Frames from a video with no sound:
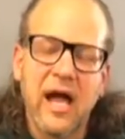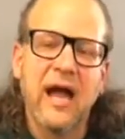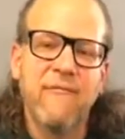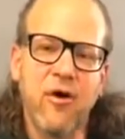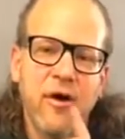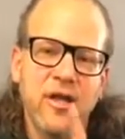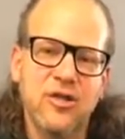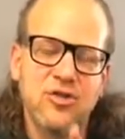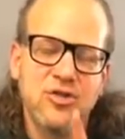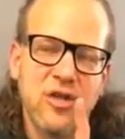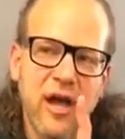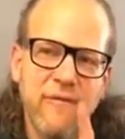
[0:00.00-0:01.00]
I've already,
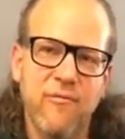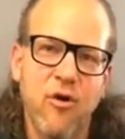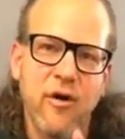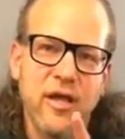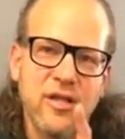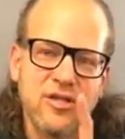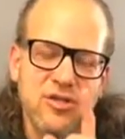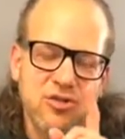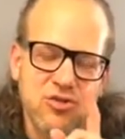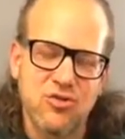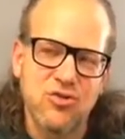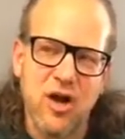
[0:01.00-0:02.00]
I've already
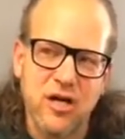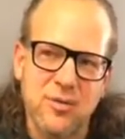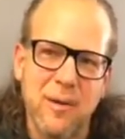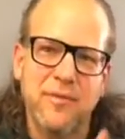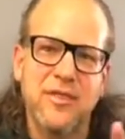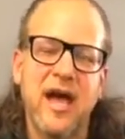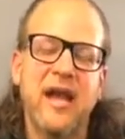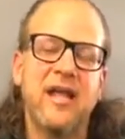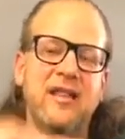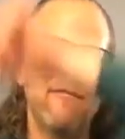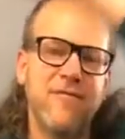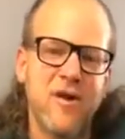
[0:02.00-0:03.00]
talked about that
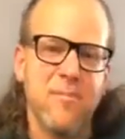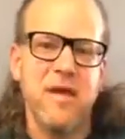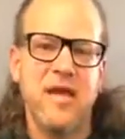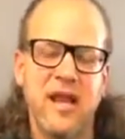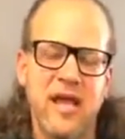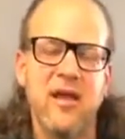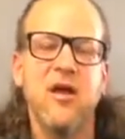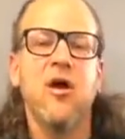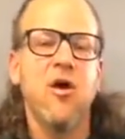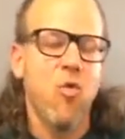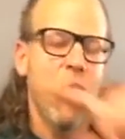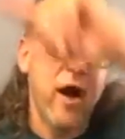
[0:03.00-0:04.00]
at the very beginning.
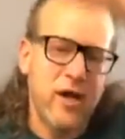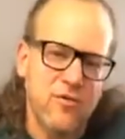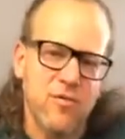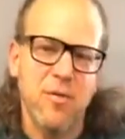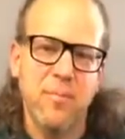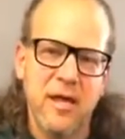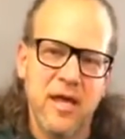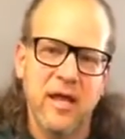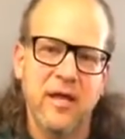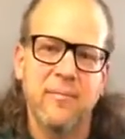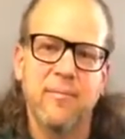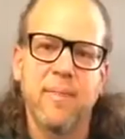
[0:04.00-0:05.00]
Watch from the beginning.